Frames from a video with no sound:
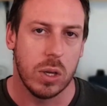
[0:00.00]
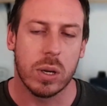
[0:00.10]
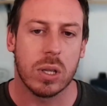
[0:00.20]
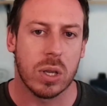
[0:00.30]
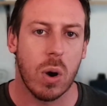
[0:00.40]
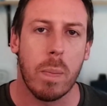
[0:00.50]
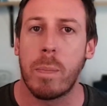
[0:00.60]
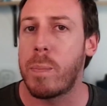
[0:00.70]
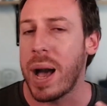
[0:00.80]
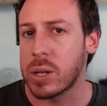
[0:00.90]
You could go
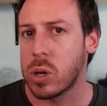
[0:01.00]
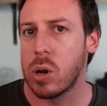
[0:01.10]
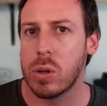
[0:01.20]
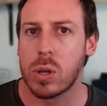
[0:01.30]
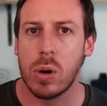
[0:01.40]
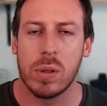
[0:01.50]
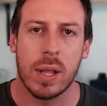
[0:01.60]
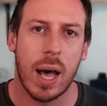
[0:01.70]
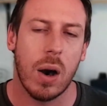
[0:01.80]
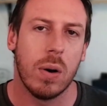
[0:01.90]
back to Claude Code
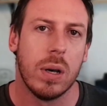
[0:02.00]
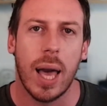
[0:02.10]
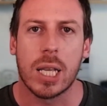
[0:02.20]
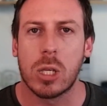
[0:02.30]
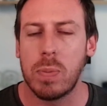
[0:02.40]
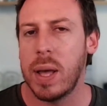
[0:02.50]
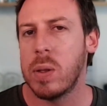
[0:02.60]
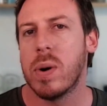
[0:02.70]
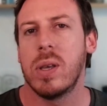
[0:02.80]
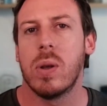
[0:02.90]
now,
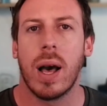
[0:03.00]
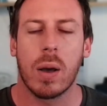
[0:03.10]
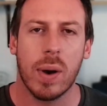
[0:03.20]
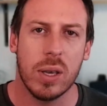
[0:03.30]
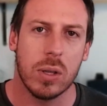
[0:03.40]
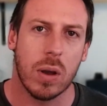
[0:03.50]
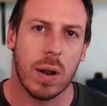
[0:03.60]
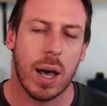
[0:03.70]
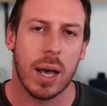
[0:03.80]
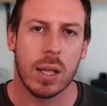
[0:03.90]
explain what you like, what you
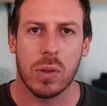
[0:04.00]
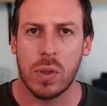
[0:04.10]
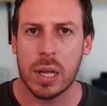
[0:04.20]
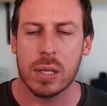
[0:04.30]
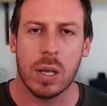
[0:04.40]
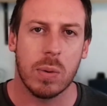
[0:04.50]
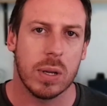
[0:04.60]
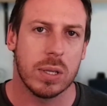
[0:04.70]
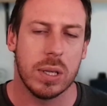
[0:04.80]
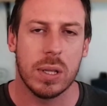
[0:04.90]
don't like, the things that you
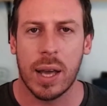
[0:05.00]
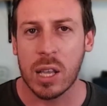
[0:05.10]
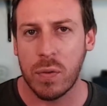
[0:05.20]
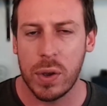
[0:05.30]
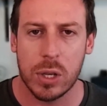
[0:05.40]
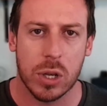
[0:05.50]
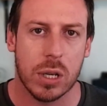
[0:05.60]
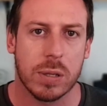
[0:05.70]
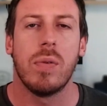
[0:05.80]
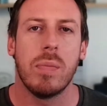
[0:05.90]
want to see, the next
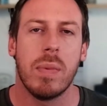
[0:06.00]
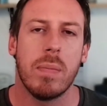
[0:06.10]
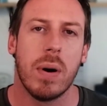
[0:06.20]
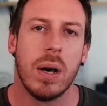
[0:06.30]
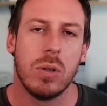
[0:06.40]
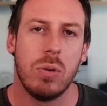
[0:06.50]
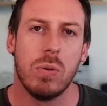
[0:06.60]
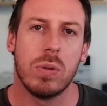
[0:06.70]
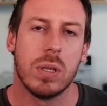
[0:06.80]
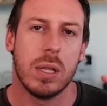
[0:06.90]
features. Remember,
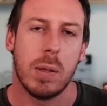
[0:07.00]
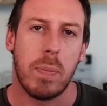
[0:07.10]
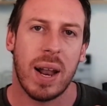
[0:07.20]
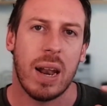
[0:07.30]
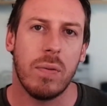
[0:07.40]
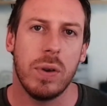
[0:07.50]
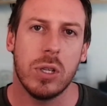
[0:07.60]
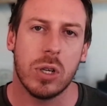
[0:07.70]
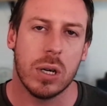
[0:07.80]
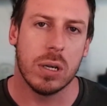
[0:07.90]
use the plan
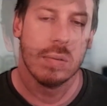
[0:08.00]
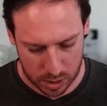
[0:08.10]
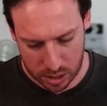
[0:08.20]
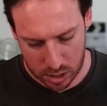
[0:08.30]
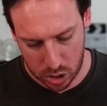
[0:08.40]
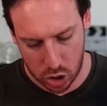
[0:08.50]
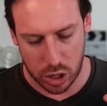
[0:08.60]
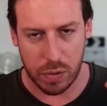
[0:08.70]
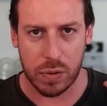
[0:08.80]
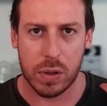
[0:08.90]
feature. It's
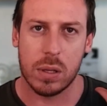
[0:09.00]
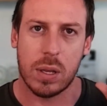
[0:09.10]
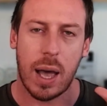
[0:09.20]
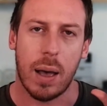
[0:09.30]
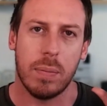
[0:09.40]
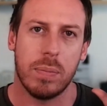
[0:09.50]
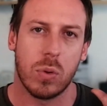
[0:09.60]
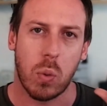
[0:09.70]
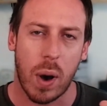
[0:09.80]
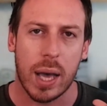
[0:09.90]
shift tab
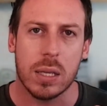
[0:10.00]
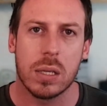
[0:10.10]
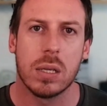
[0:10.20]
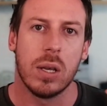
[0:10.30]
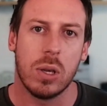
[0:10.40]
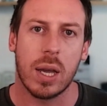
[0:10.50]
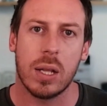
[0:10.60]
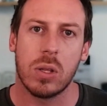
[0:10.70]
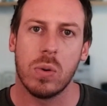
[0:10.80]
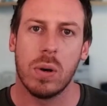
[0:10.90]
twice. You get
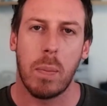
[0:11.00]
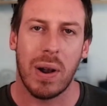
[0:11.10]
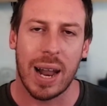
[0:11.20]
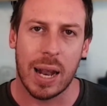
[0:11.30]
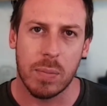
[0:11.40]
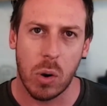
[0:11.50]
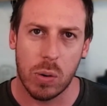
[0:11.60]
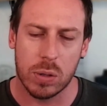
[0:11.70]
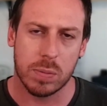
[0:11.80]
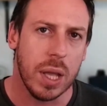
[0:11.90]
into plan
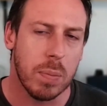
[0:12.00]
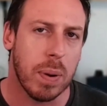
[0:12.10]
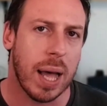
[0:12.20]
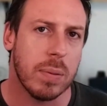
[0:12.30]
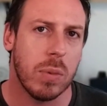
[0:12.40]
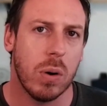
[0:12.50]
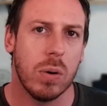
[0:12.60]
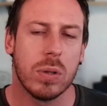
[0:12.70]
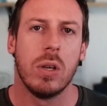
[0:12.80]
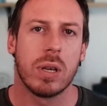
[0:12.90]
mode. In plan
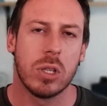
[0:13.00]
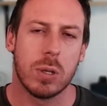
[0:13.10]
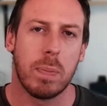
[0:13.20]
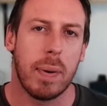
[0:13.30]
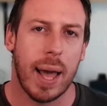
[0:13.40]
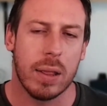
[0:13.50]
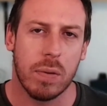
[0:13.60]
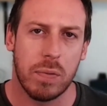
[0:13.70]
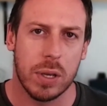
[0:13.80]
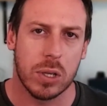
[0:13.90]
mode, you can just plan the
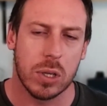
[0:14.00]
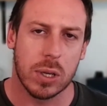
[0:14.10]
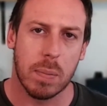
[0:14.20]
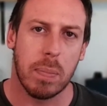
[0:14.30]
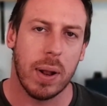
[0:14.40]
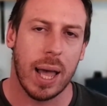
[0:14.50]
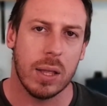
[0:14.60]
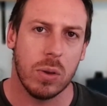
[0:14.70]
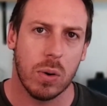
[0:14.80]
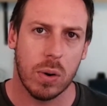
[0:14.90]
features, you can
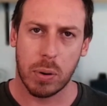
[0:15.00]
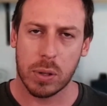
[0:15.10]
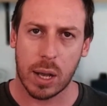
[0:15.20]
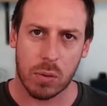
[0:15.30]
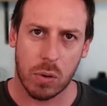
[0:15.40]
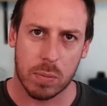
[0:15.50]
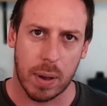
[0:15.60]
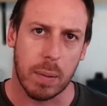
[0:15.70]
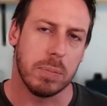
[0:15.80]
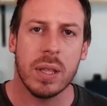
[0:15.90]
plan your product
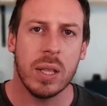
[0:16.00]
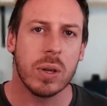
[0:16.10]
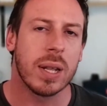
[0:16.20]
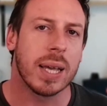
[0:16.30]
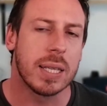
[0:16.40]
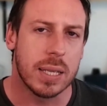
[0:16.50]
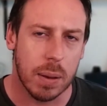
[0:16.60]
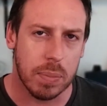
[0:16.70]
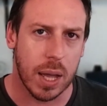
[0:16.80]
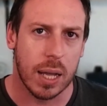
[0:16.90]
roadmap, then you can
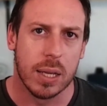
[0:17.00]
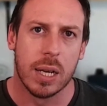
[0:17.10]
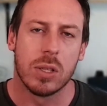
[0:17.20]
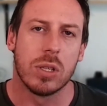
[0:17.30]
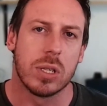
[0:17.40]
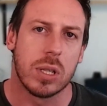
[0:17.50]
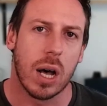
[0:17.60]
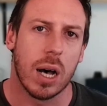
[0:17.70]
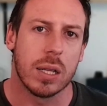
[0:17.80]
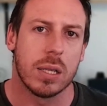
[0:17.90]
accept that to
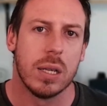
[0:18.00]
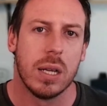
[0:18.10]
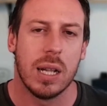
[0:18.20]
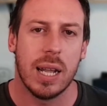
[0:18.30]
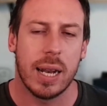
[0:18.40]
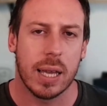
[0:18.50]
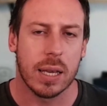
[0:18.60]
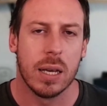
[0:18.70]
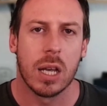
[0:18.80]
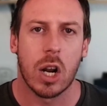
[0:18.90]
start
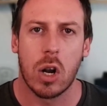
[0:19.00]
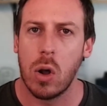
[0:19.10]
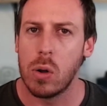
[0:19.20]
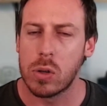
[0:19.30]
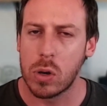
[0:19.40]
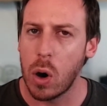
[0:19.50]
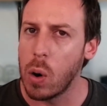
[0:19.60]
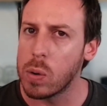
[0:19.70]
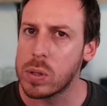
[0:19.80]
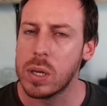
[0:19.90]
letting Claude
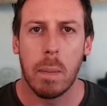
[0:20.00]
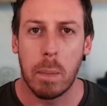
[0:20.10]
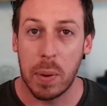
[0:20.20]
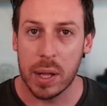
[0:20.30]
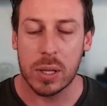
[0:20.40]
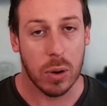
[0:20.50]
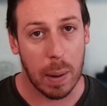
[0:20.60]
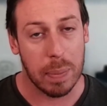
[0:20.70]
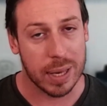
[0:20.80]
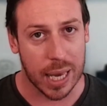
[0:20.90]
Code build your
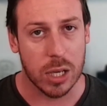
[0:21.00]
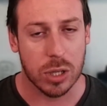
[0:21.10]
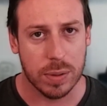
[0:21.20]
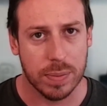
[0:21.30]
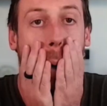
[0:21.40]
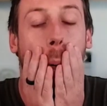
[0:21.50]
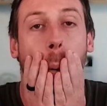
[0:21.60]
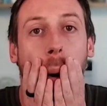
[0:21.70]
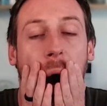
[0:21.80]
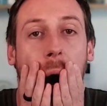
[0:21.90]
application.
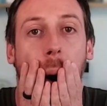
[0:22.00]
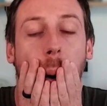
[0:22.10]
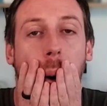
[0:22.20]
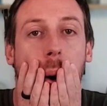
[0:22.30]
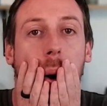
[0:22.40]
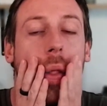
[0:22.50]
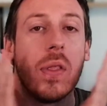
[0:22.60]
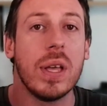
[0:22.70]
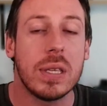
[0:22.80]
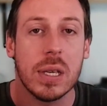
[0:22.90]
Wow,
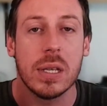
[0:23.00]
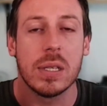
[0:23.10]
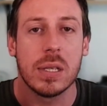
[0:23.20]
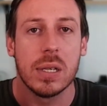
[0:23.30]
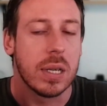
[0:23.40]
this is